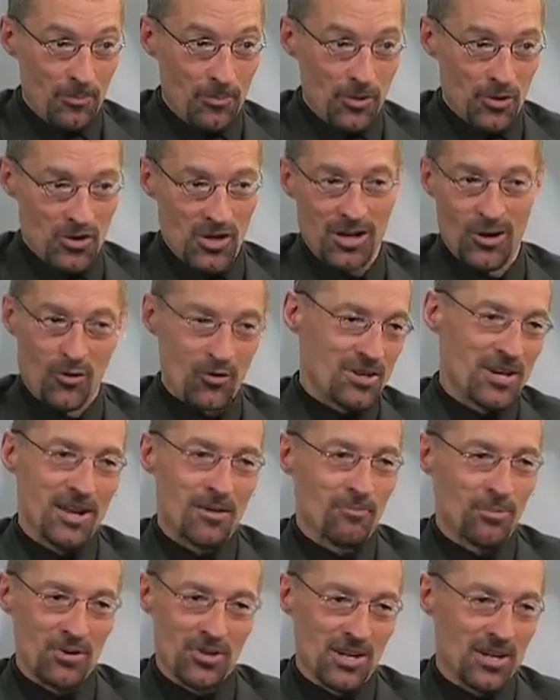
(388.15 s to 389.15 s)
percent or
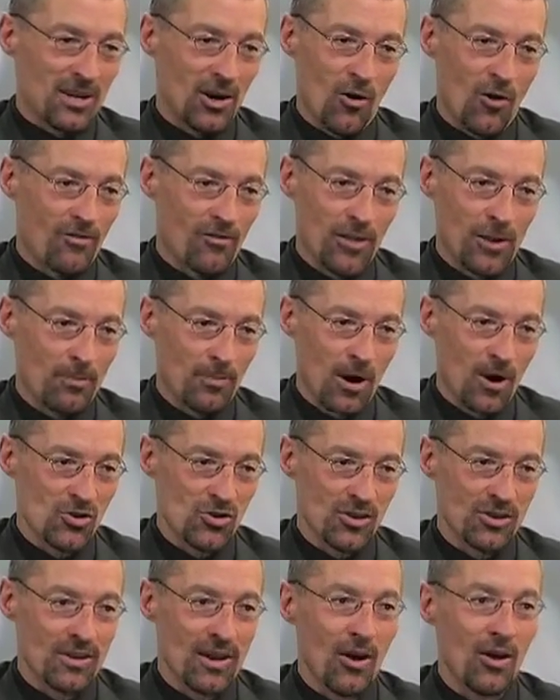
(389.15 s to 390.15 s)
ten percent, however they
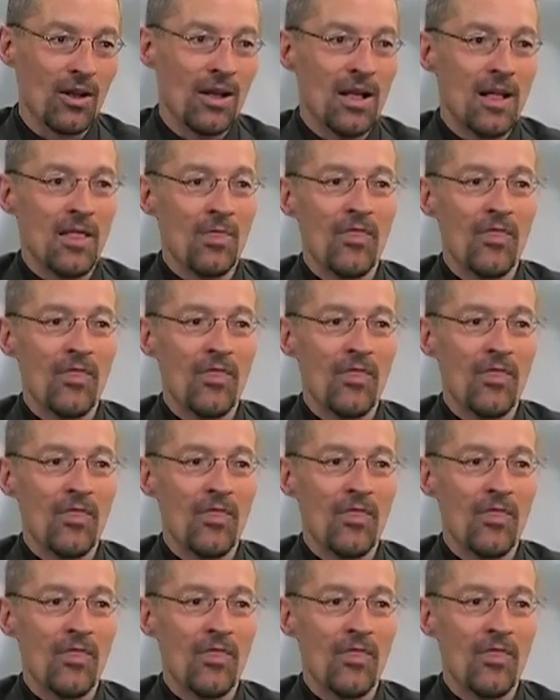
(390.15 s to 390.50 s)
parcel it out,